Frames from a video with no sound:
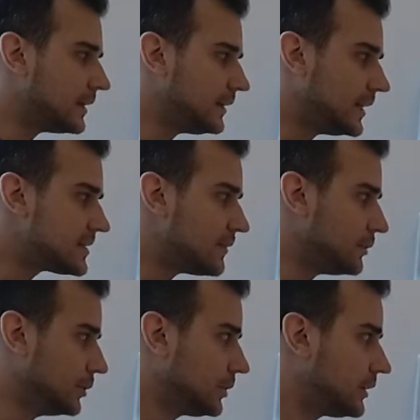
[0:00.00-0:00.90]
Let's
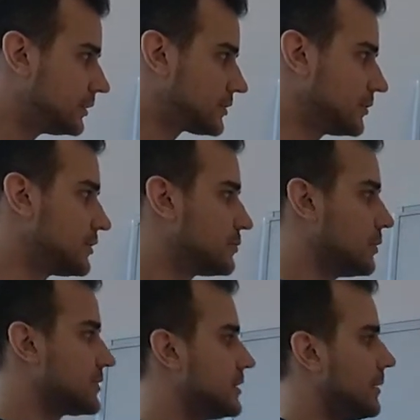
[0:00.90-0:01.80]
have a look. So this
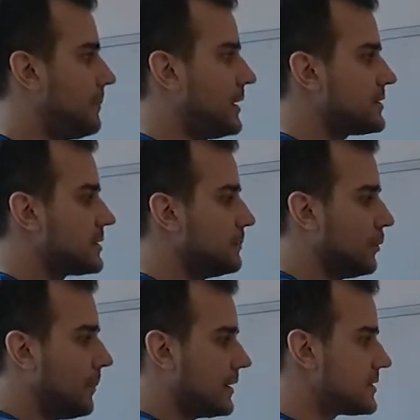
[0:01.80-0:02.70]
was the past
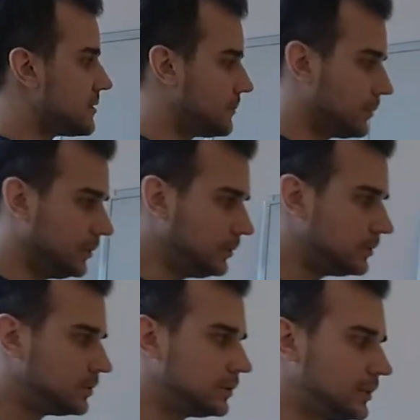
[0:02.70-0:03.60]
simple, past
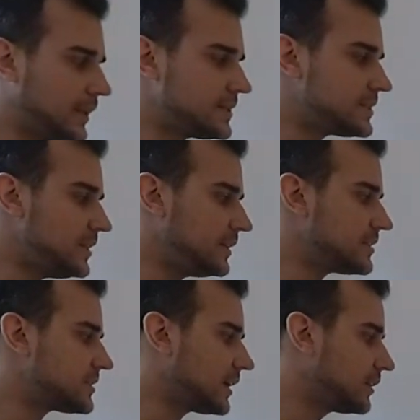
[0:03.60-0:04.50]
simple. Let's see
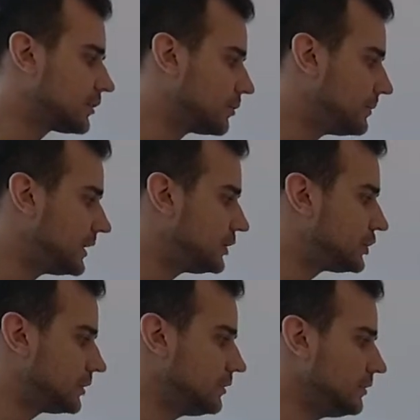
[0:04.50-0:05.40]
the second
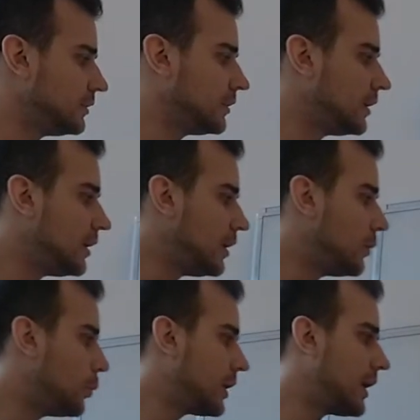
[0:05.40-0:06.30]
combination,
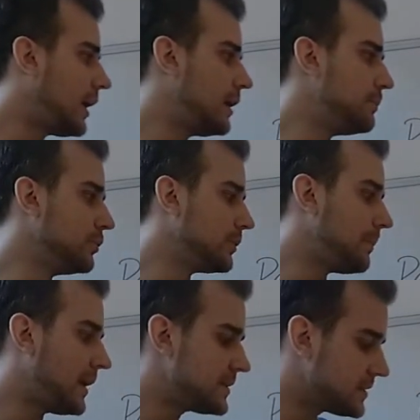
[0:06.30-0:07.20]
where I
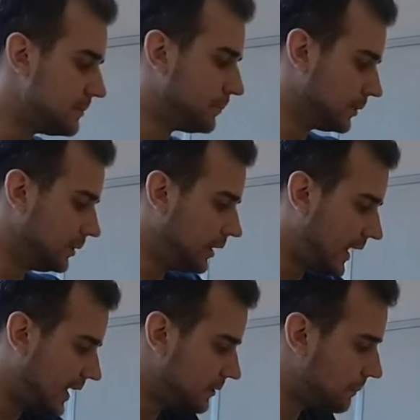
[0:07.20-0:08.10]
put past
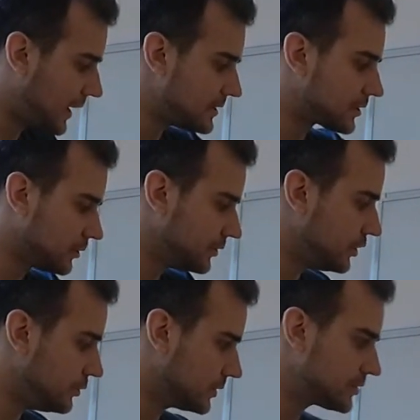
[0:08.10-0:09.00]
simple and past
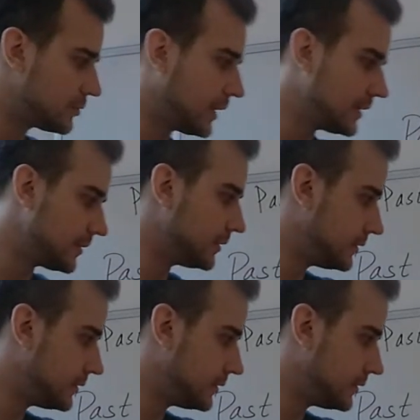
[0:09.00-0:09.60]
continuous together.